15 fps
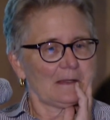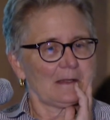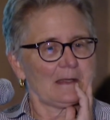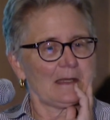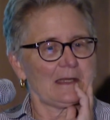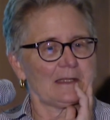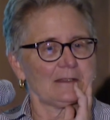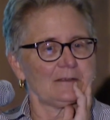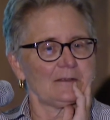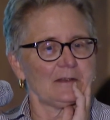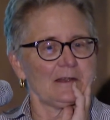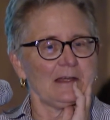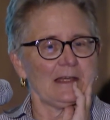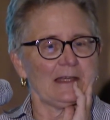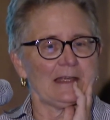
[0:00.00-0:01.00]
And
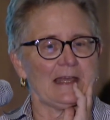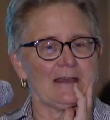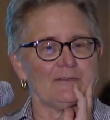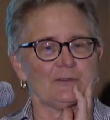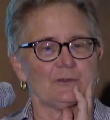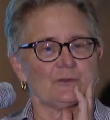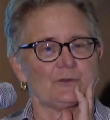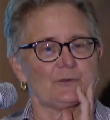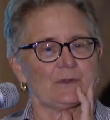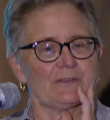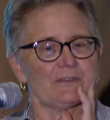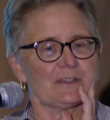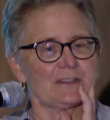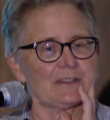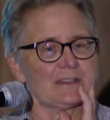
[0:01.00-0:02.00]
I haven't
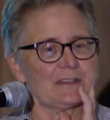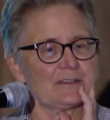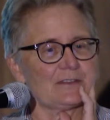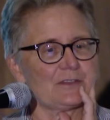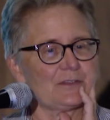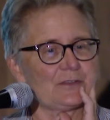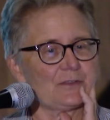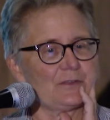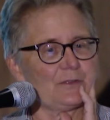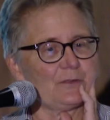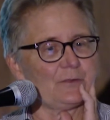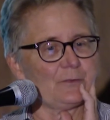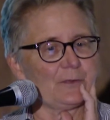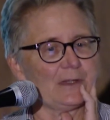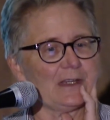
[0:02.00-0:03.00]
driven since
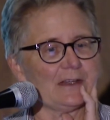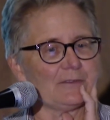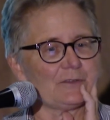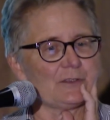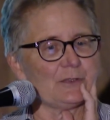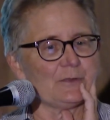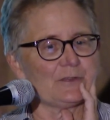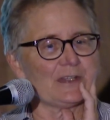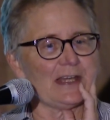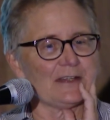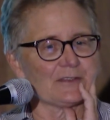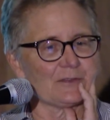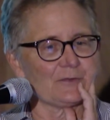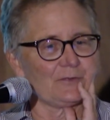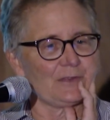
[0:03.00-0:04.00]
3 of
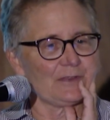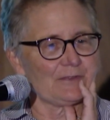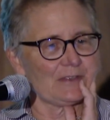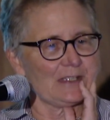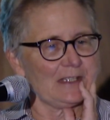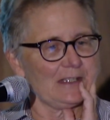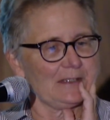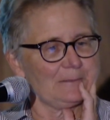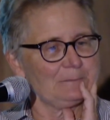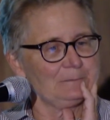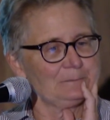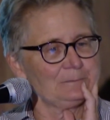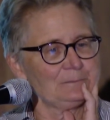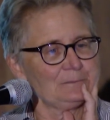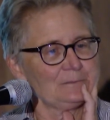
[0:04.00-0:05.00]
2015.
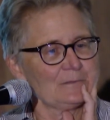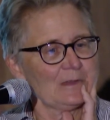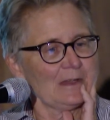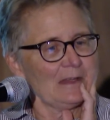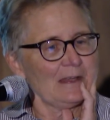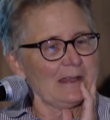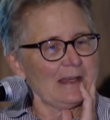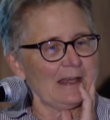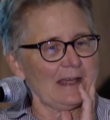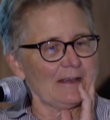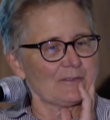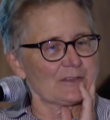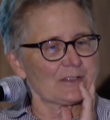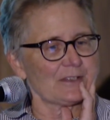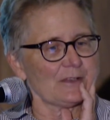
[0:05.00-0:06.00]
I
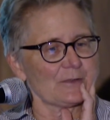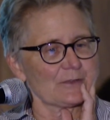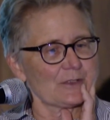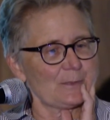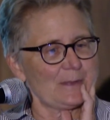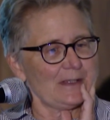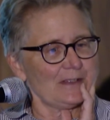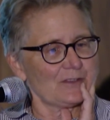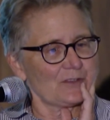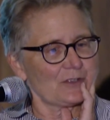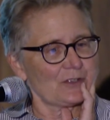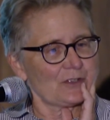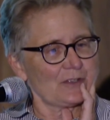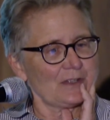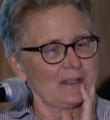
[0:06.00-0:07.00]
have slow
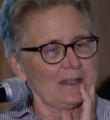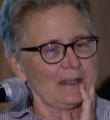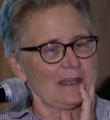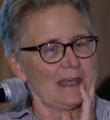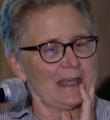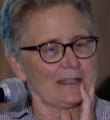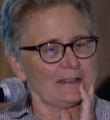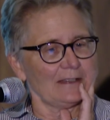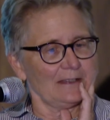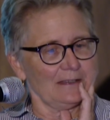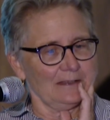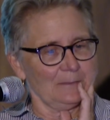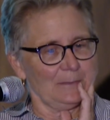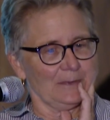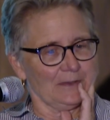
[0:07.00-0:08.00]
speech and an
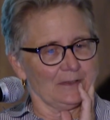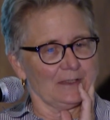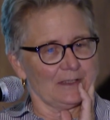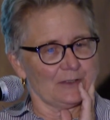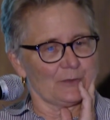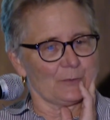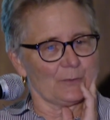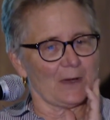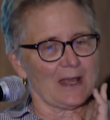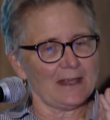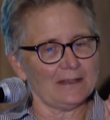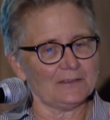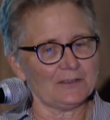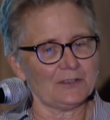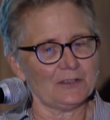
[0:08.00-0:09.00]
inability to
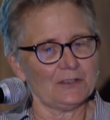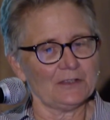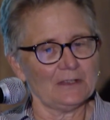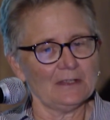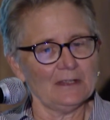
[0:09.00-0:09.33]
write,